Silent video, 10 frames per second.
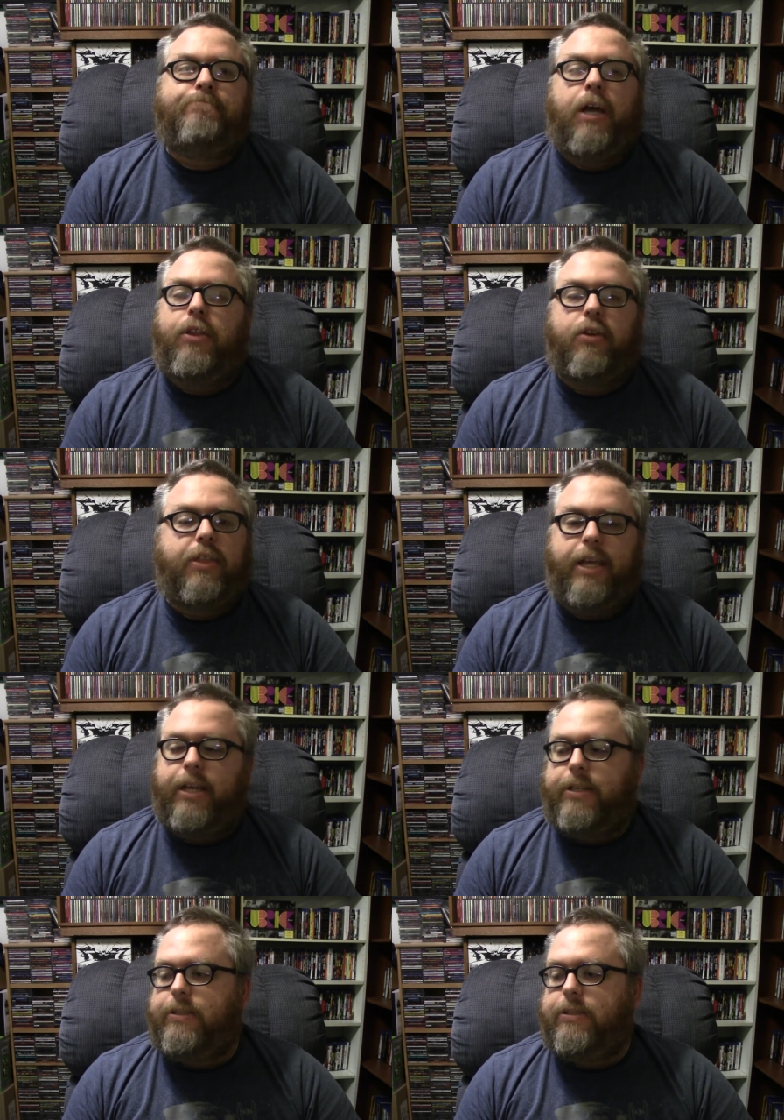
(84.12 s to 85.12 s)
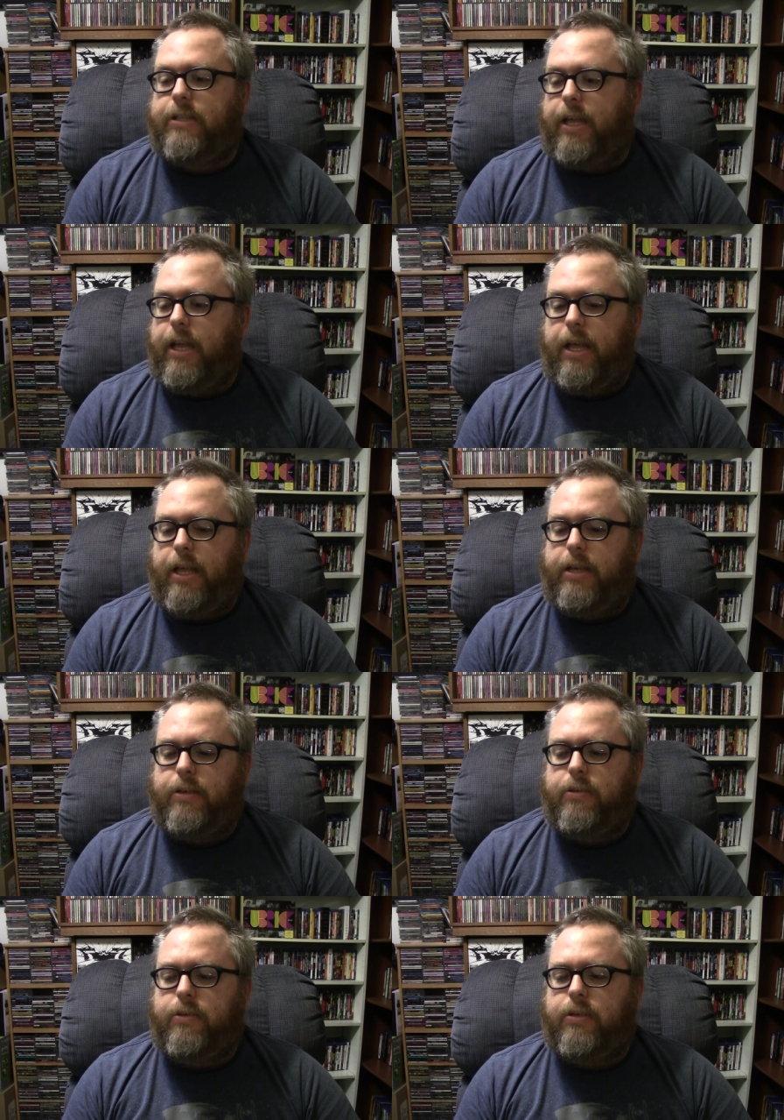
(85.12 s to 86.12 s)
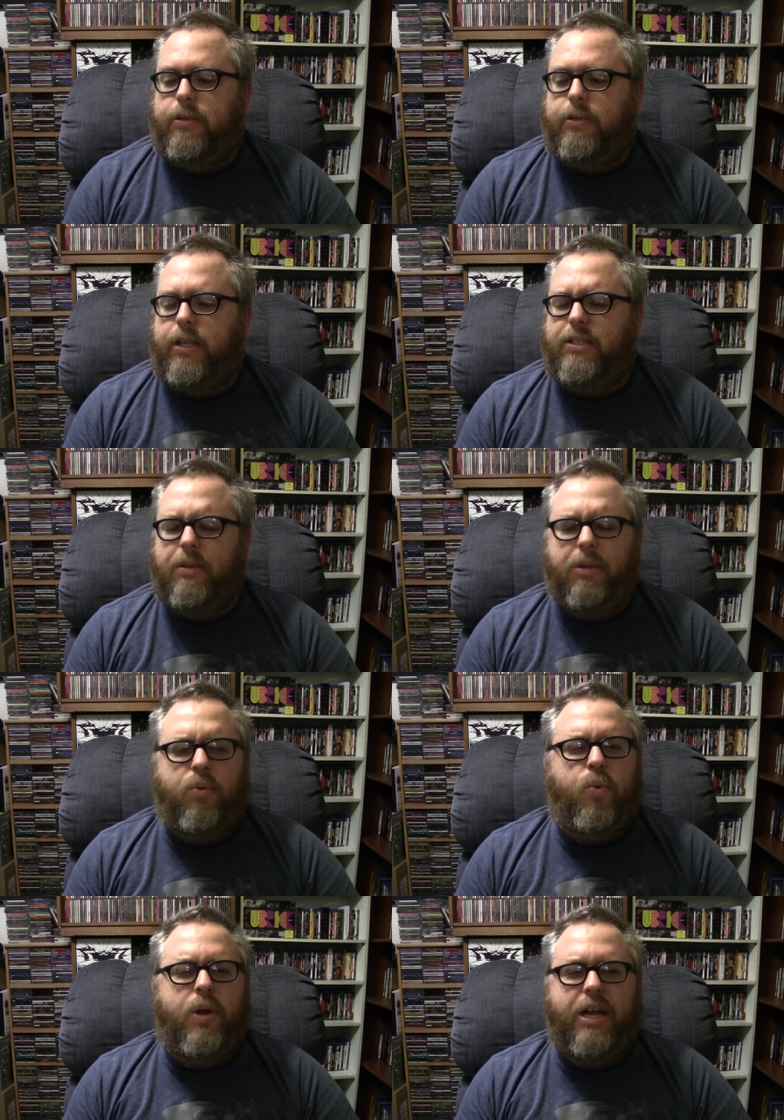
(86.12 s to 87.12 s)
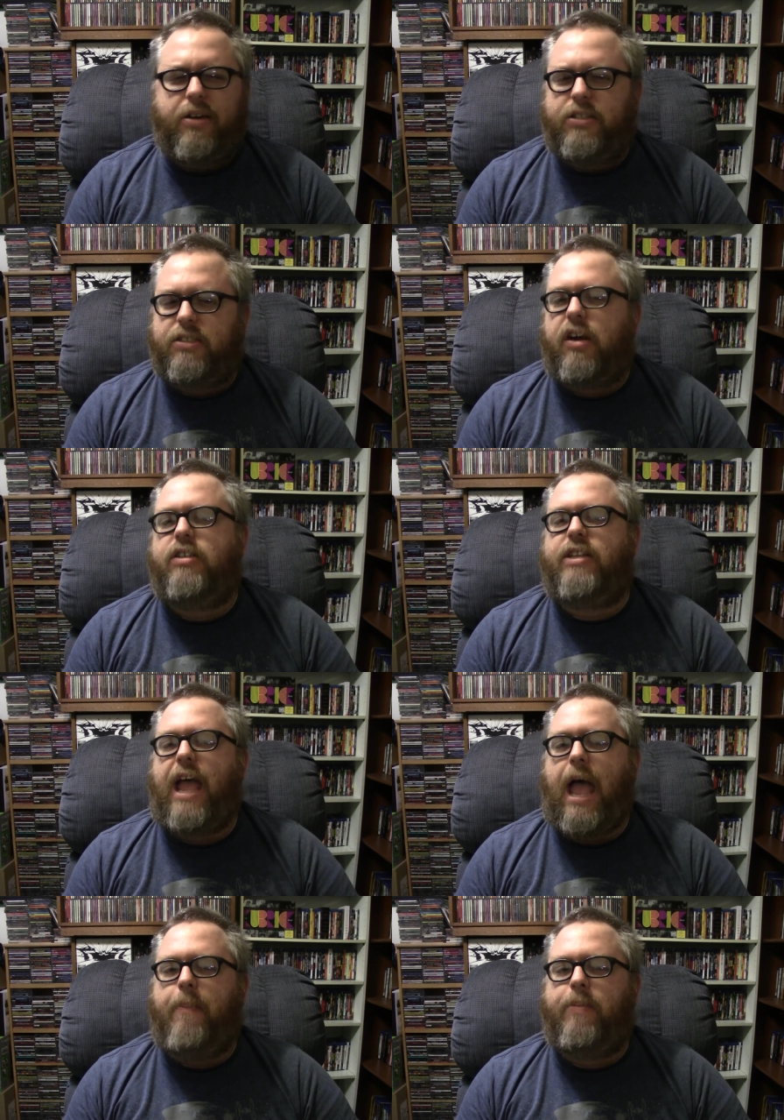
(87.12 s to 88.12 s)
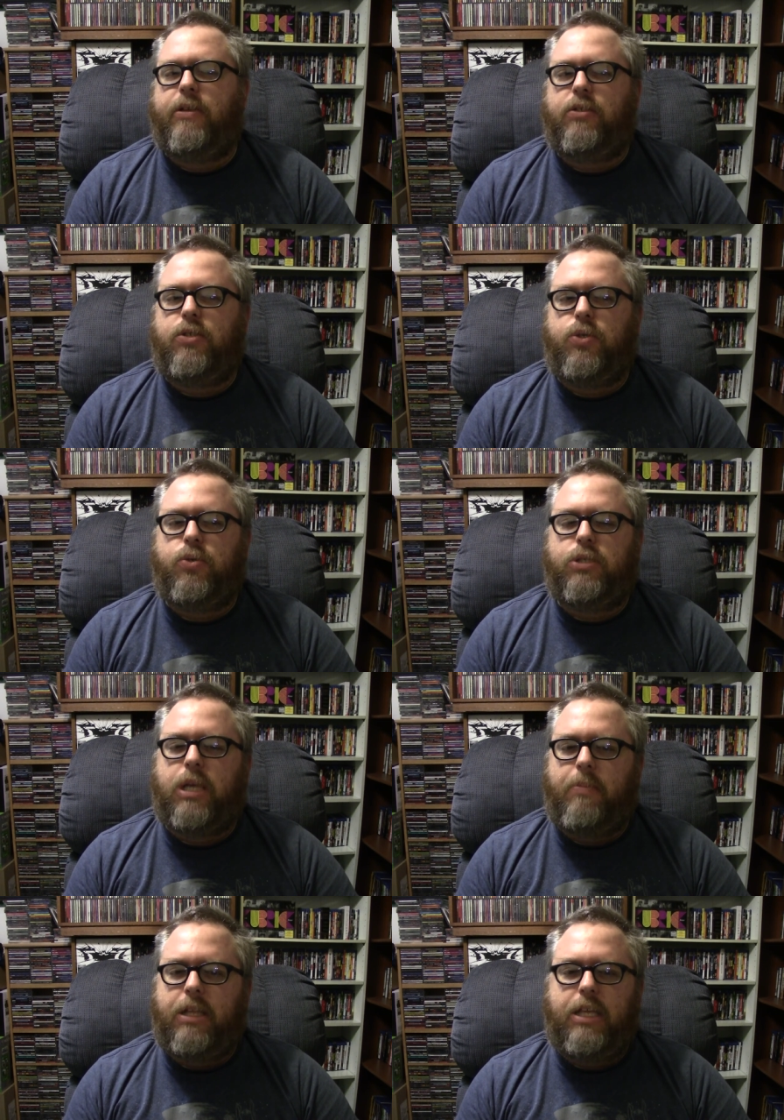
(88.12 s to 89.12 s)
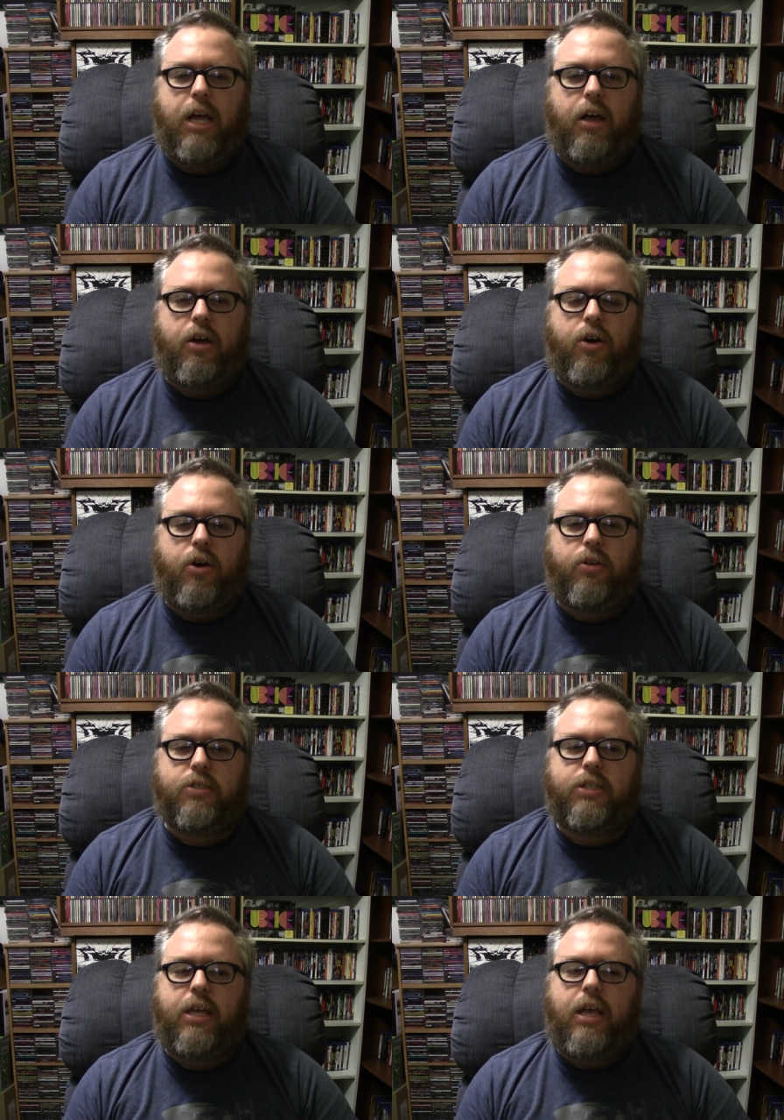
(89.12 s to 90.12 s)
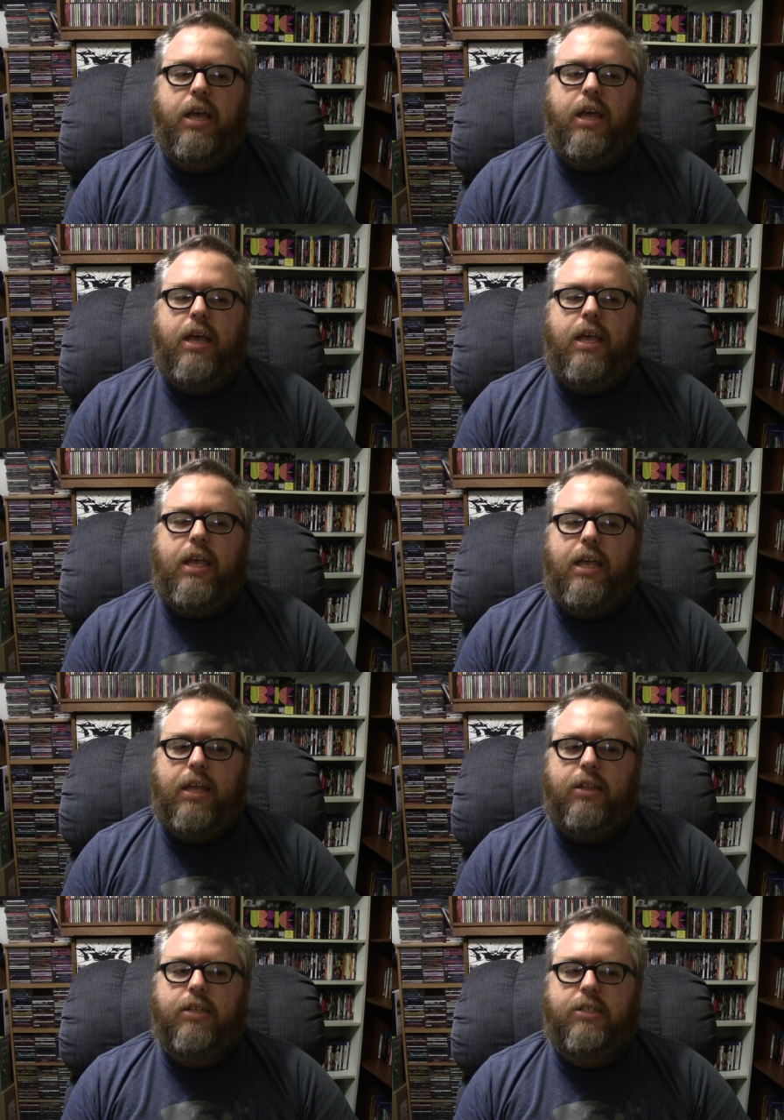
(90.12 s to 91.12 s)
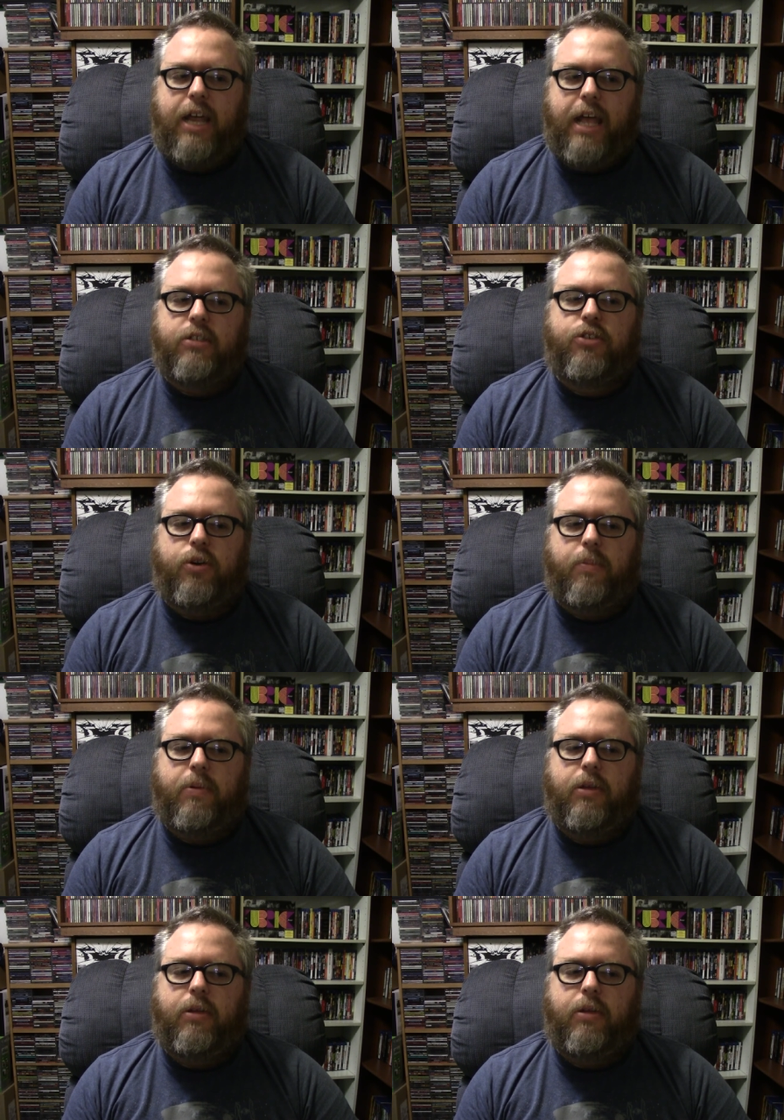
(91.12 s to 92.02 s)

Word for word: other things, and then something weird starts to happen to some of the young girls in this dance group.